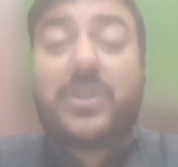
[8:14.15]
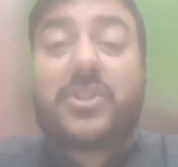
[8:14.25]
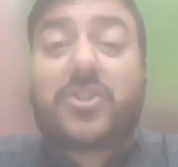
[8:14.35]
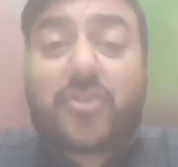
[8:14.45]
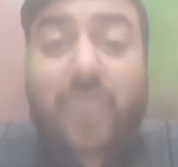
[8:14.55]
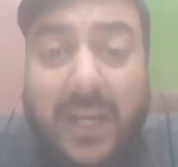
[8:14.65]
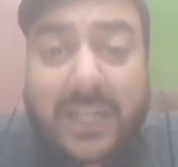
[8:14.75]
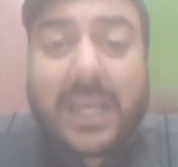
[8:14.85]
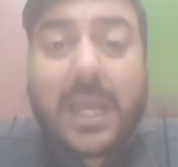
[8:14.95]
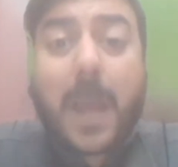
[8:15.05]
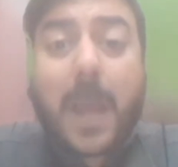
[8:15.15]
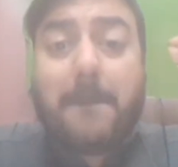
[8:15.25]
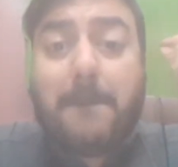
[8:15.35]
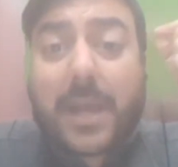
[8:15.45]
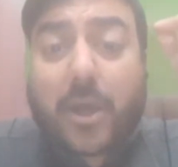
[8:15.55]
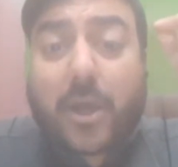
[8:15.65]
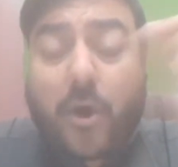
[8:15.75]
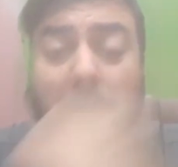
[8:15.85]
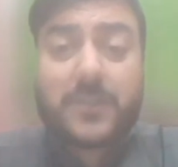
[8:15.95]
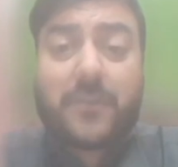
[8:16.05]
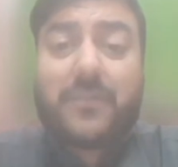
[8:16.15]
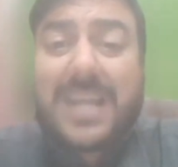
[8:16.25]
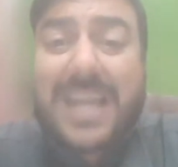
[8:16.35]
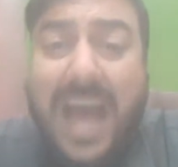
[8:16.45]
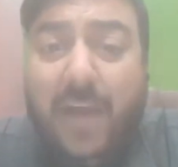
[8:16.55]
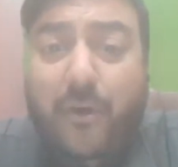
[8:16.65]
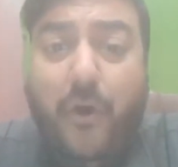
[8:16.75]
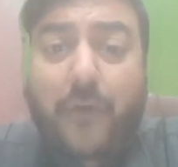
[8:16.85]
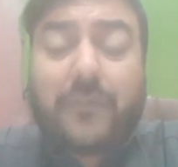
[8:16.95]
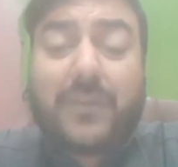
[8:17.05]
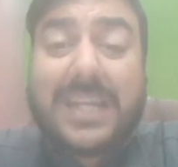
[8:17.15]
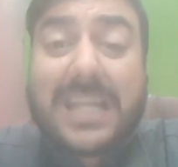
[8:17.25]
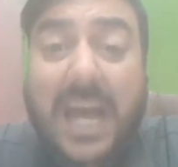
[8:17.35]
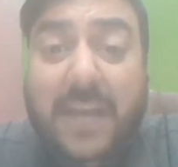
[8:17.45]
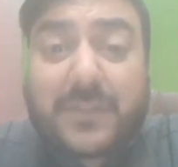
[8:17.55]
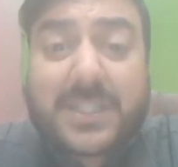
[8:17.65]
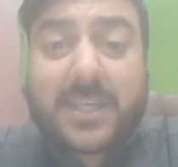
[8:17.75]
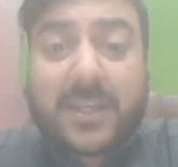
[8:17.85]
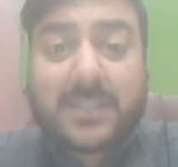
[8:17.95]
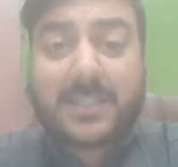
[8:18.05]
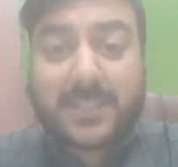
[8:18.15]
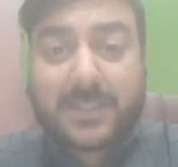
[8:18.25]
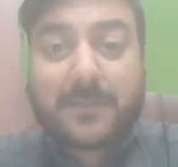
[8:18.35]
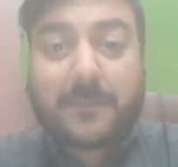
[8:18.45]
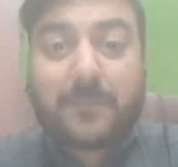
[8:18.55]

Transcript: We're struggling because of lack of life skills.